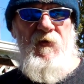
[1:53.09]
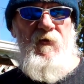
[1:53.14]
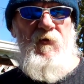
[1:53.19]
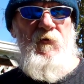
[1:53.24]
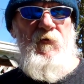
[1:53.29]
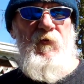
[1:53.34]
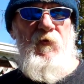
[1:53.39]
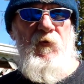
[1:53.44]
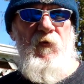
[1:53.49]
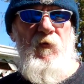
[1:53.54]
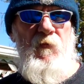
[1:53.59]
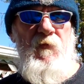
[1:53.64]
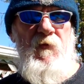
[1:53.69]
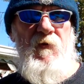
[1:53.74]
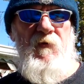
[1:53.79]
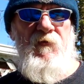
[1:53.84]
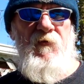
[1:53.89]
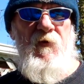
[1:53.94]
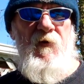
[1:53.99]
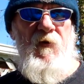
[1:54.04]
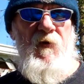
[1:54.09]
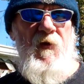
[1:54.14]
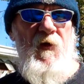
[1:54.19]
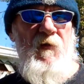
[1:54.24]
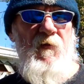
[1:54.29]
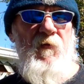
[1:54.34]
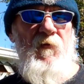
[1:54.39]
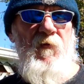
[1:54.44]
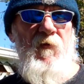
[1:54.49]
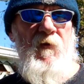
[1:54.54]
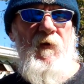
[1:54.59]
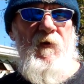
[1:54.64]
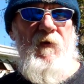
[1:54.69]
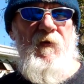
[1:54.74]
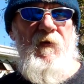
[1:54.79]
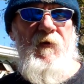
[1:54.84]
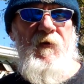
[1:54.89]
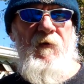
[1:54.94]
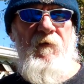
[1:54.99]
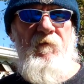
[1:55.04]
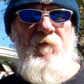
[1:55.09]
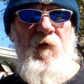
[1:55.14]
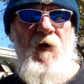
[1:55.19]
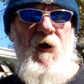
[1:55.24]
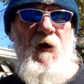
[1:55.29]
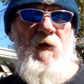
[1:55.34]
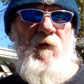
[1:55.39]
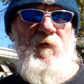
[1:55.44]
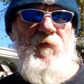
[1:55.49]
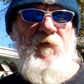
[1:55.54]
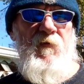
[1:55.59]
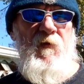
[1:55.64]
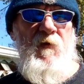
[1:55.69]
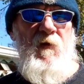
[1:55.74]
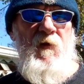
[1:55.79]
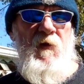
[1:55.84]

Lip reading: YouTube is another device